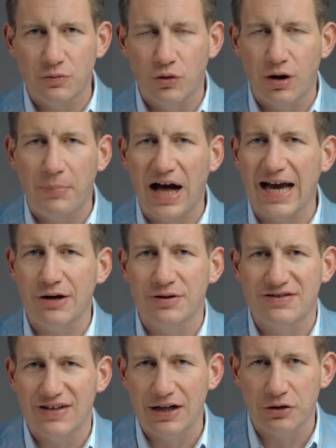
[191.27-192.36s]
where a buyer and
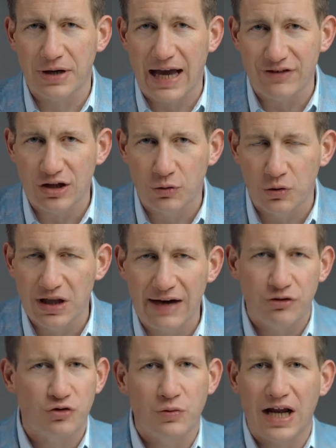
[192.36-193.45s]
seller have equal
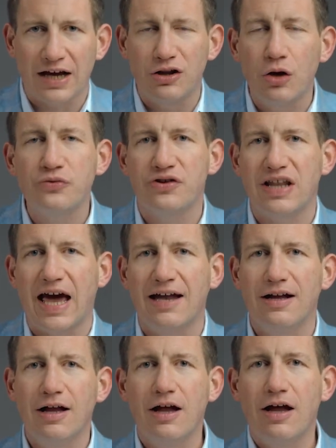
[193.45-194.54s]
leverage. We're not close to that.